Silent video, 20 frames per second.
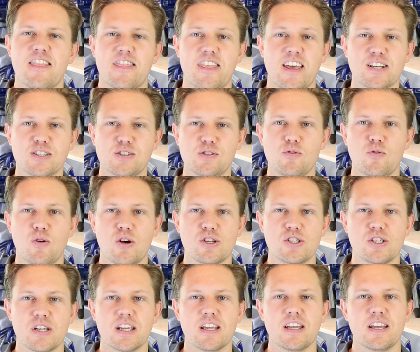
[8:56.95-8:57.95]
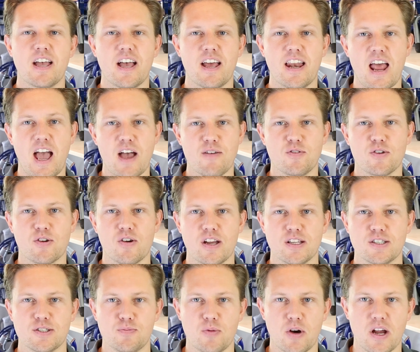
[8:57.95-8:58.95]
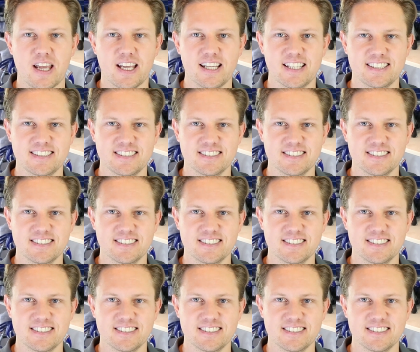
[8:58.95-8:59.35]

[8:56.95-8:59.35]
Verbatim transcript: Thanks for watching and have a great spray.